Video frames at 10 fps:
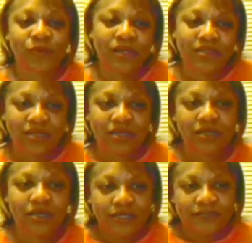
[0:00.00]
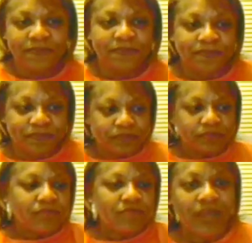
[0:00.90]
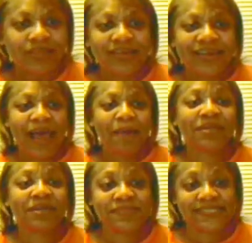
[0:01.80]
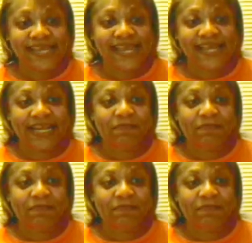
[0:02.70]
where the gap comes in.